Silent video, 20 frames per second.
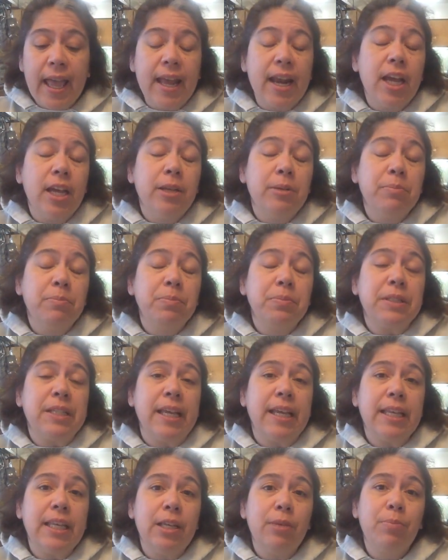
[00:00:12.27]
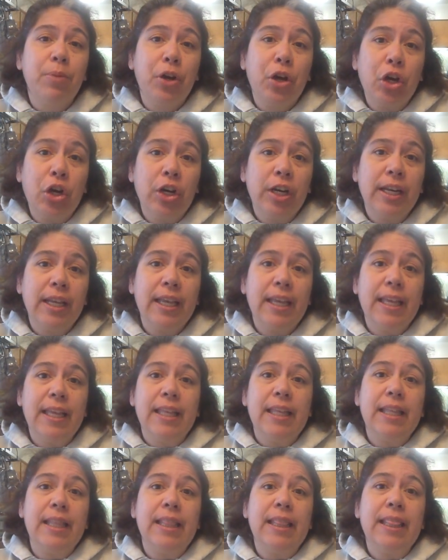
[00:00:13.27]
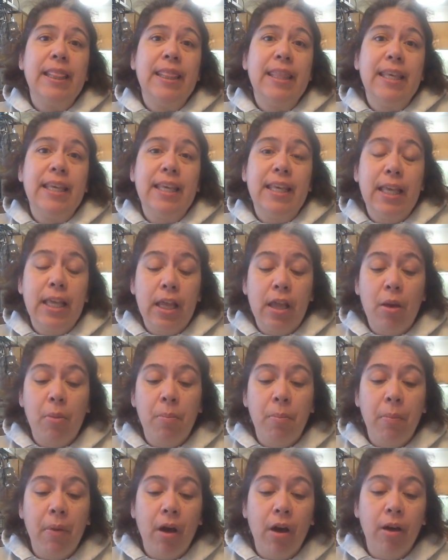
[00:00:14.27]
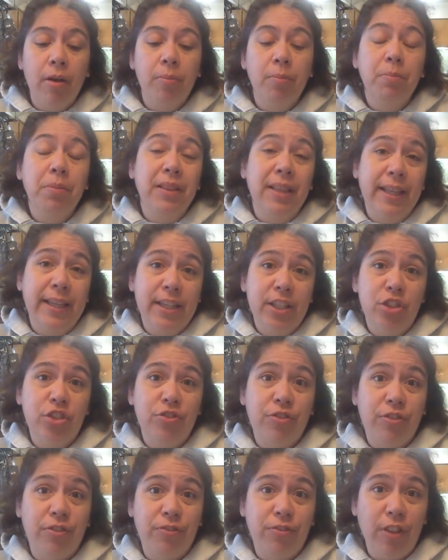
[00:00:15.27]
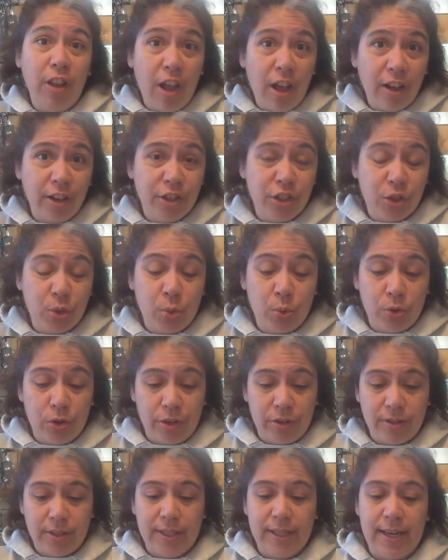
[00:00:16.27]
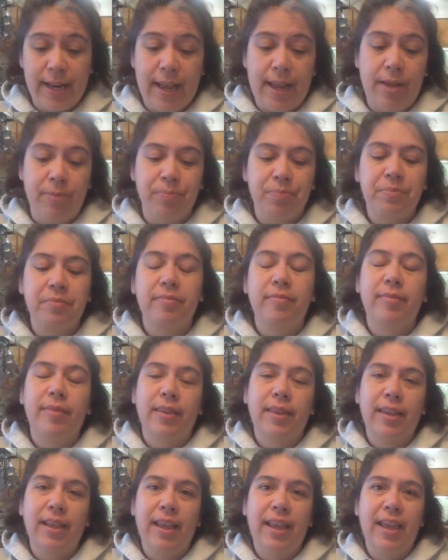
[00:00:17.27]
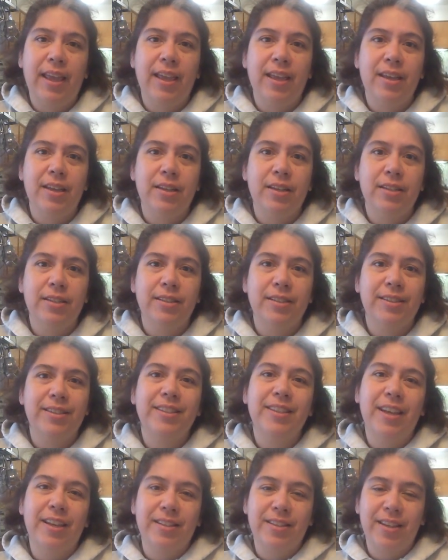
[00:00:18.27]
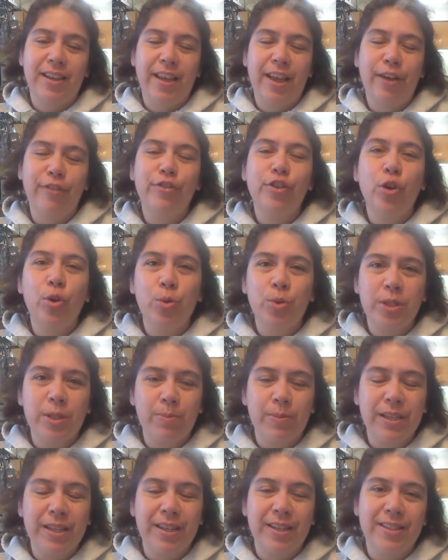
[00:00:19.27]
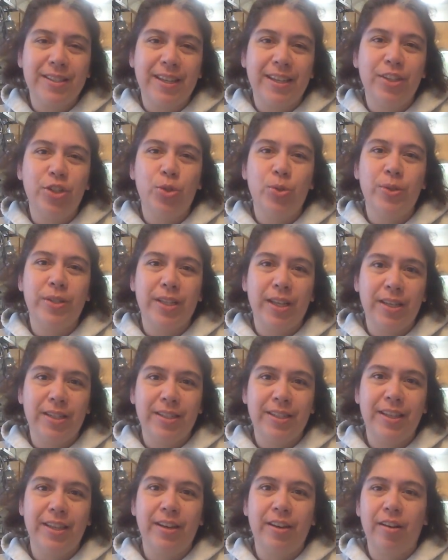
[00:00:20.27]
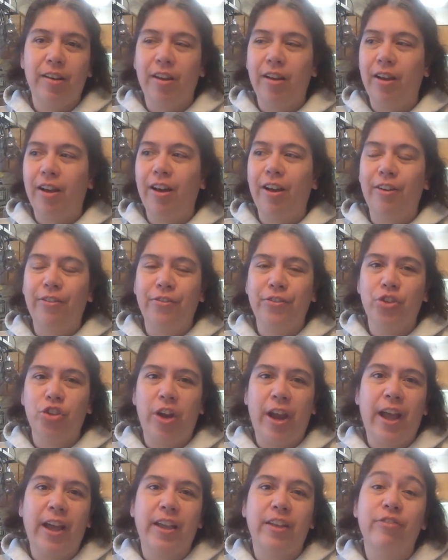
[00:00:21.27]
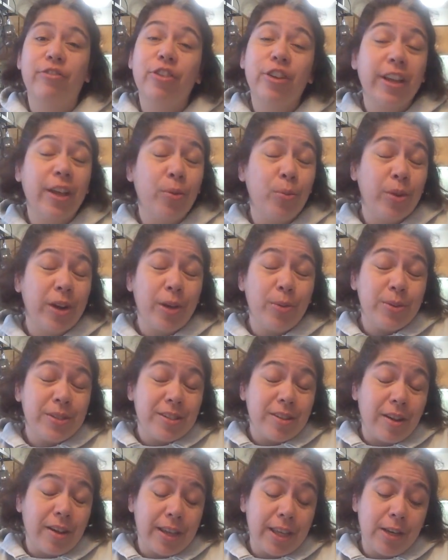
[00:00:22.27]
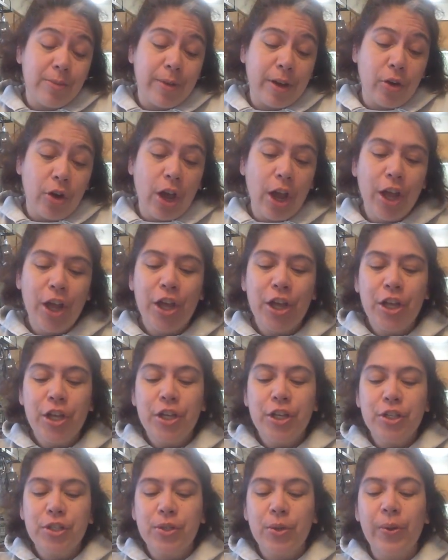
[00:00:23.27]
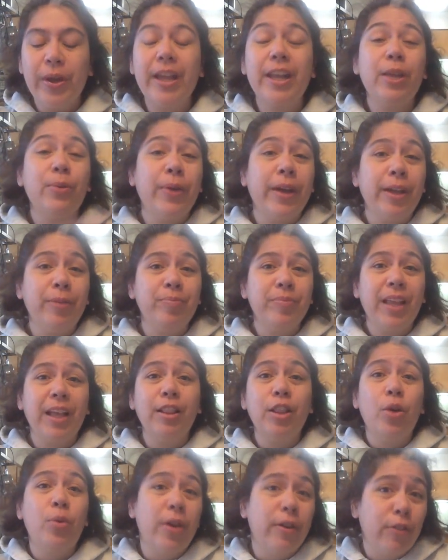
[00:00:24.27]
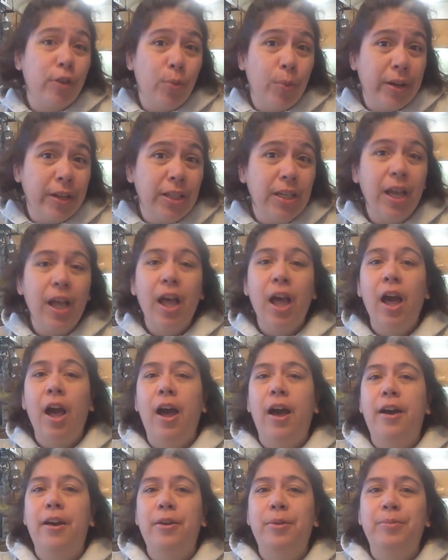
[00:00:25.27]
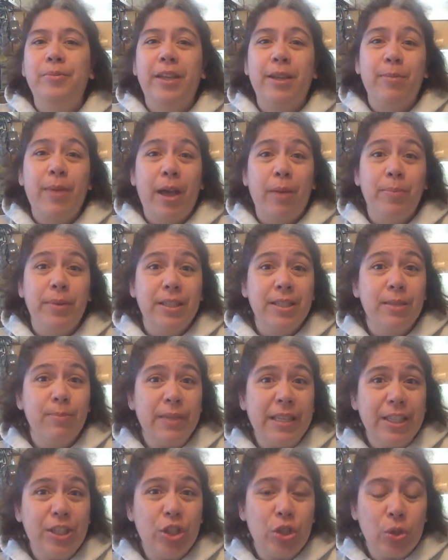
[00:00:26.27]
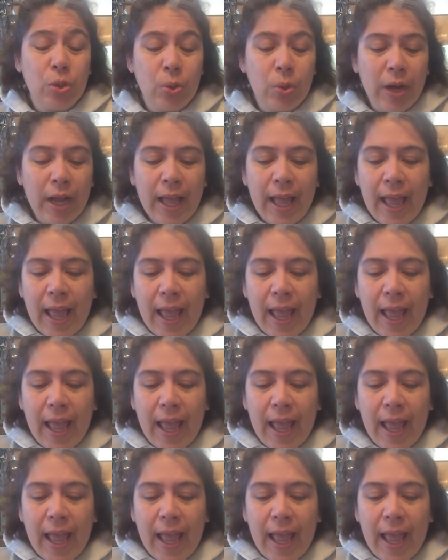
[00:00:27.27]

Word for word: and I'm taking part in the Mom Pledge vlog tour today. And yes, I have notes because I do tend to get off track and forget what I was talking about. So anyway, hello everyone. Um, I'm happy to meet you.